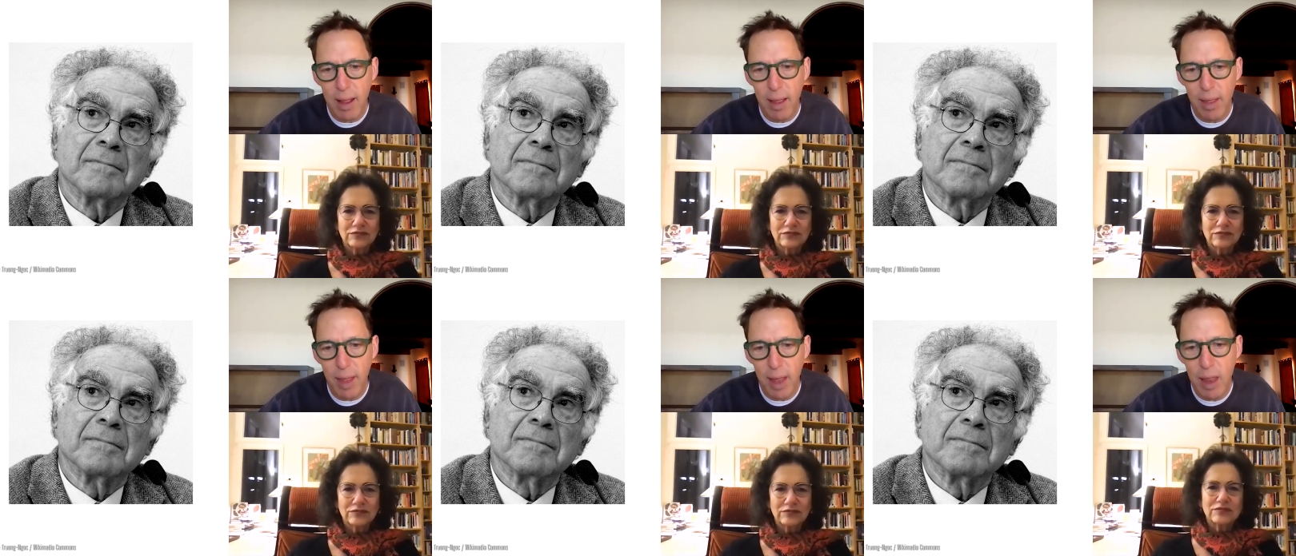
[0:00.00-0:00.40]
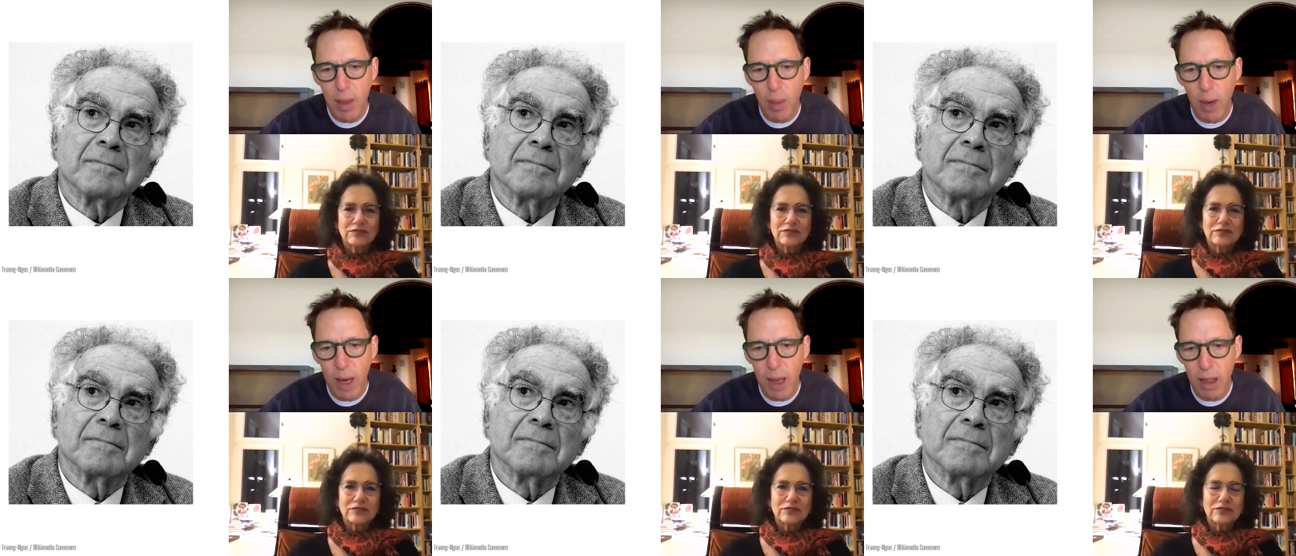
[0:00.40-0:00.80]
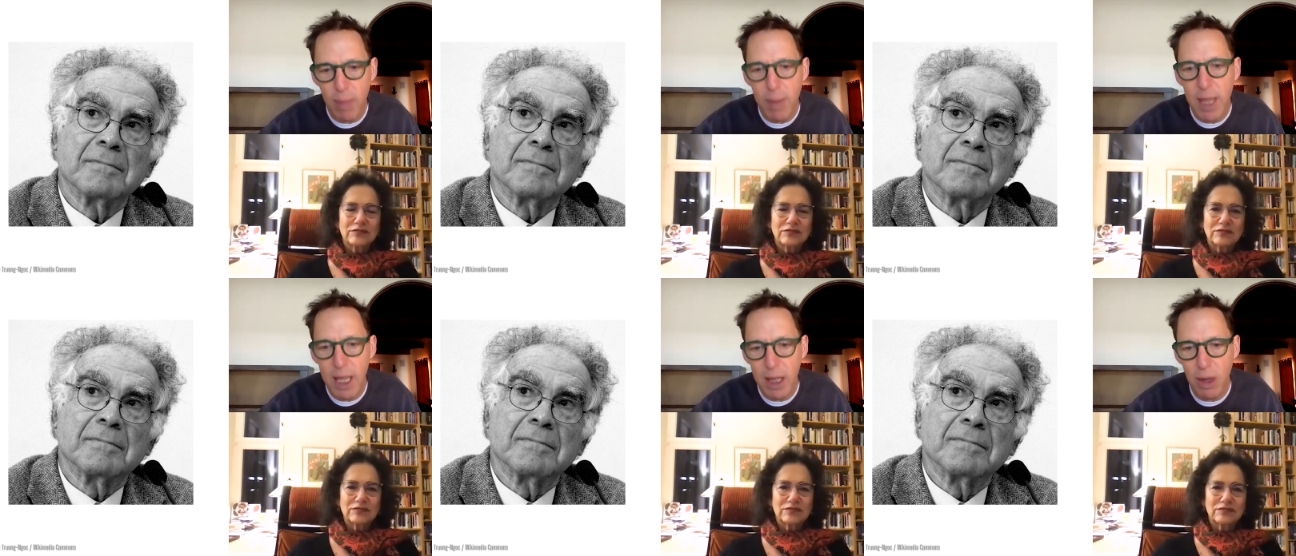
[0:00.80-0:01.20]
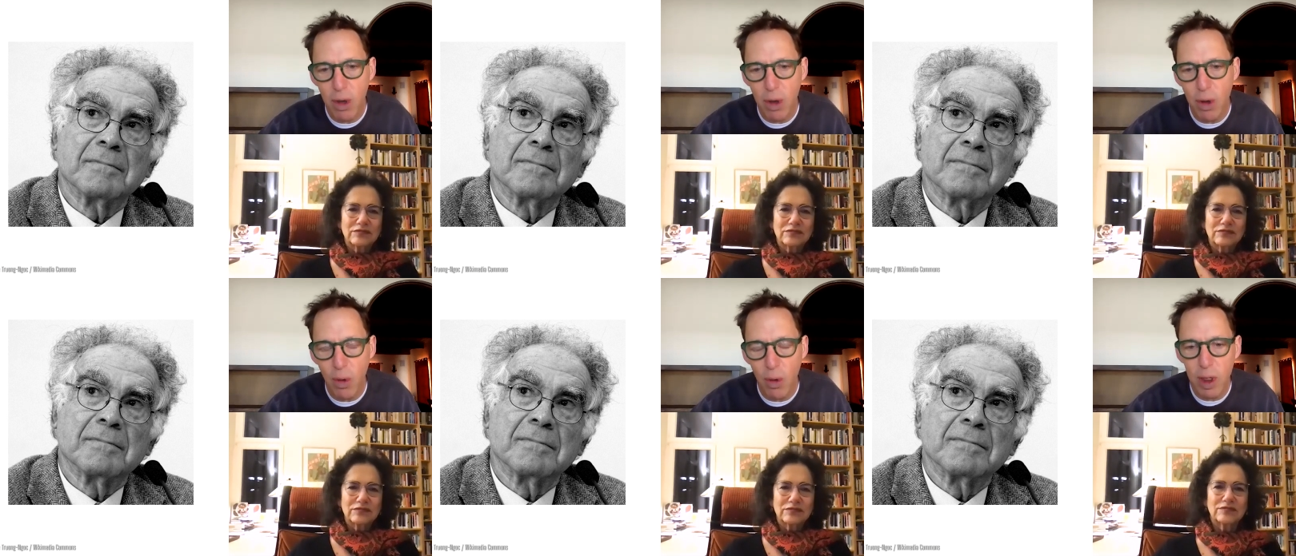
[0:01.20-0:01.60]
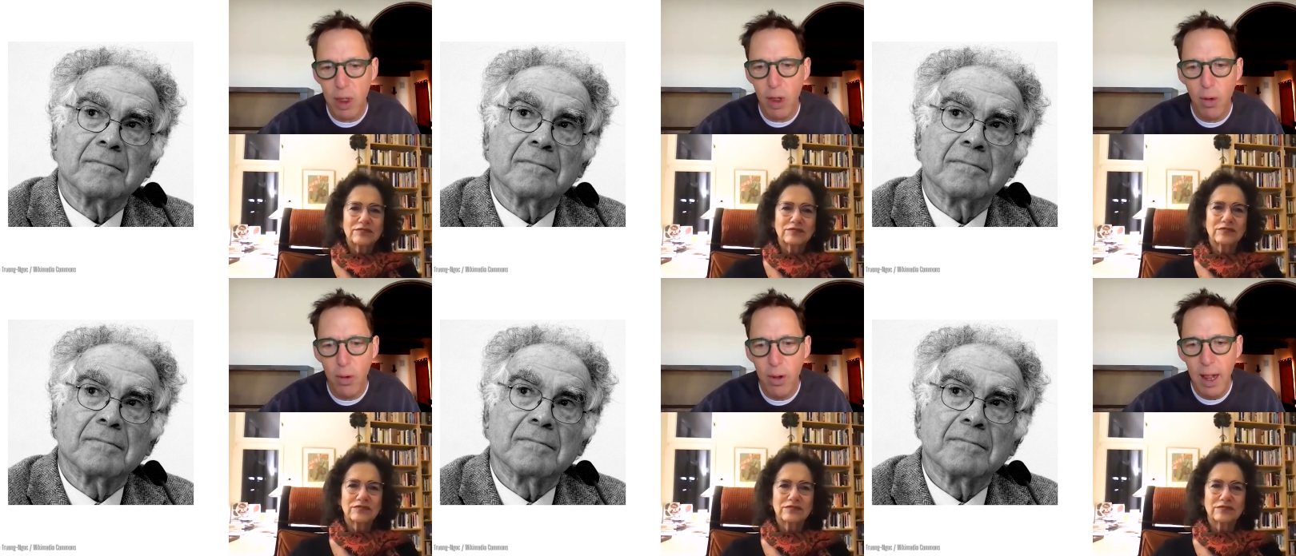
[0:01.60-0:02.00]
Speaker 1: this will speak to you
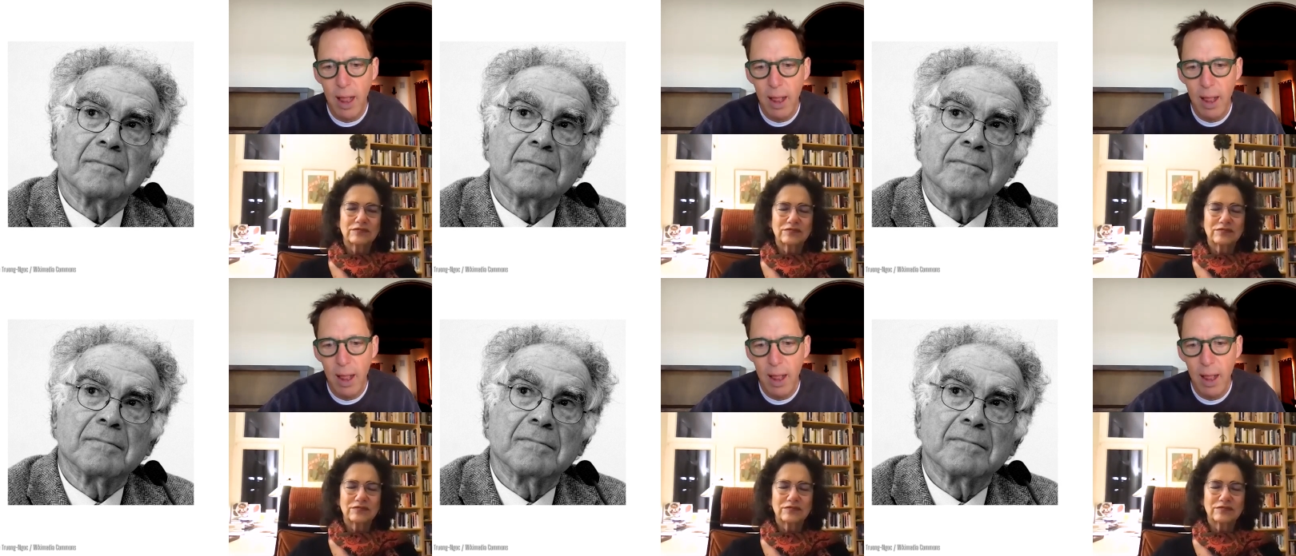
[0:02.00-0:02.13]
also,